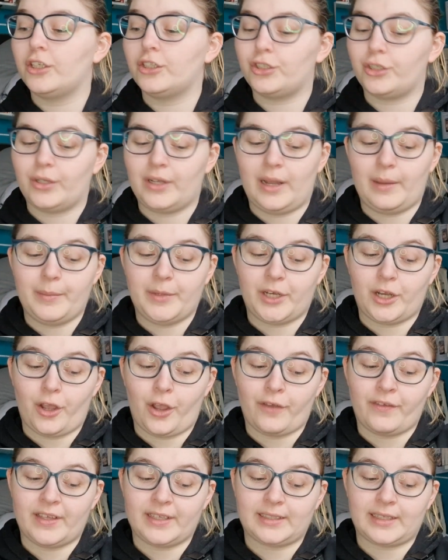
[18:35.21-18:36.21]
Do let me know
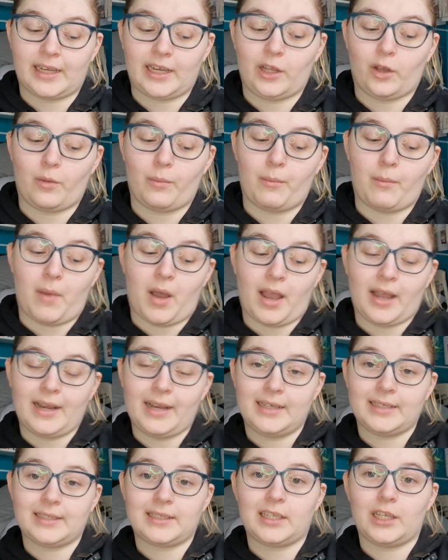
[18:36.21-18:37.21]
if there's any on my
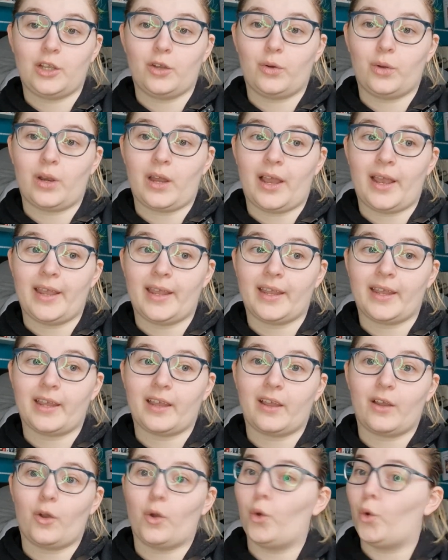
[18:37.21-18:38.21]
list that you're like,
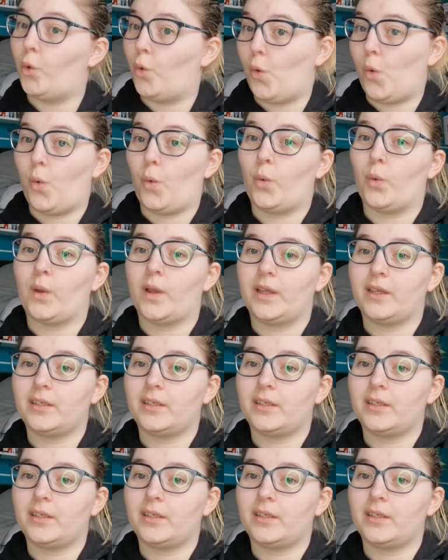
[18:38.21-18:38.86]
oh,